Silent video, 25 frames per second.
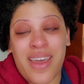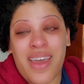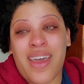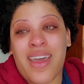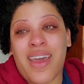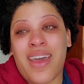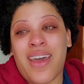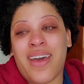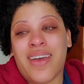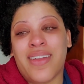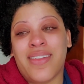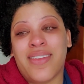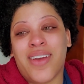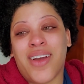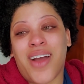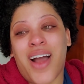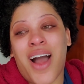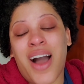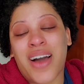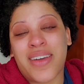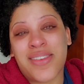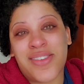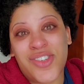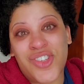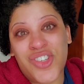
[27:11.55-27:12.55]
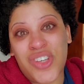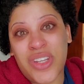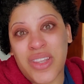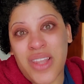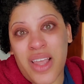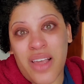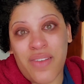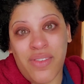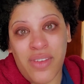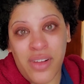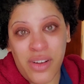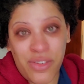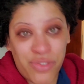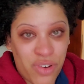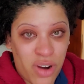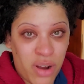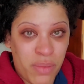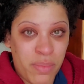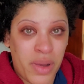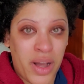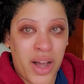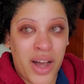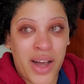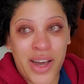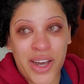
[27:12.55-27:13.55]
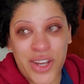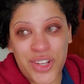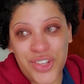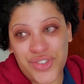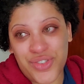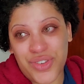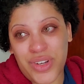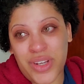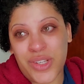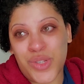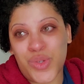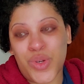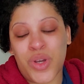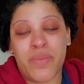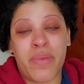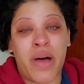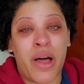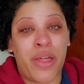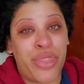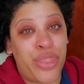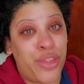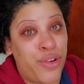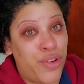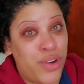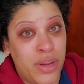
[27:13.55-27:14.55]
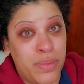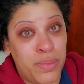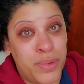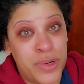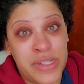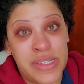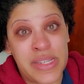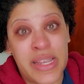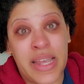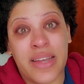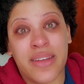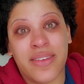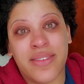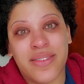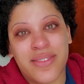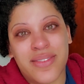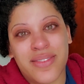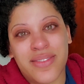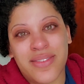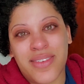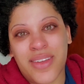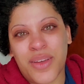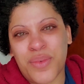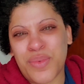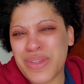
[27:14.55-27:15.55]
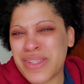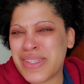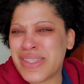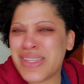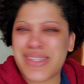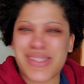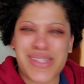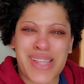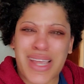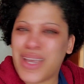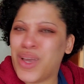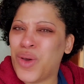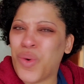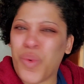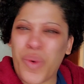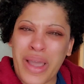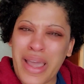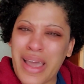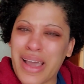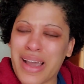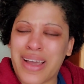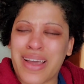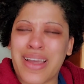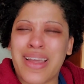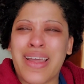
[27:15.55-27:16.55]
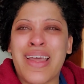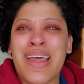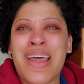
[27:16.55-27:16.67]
and oxygen level from 100 to about 30%. It was like quick.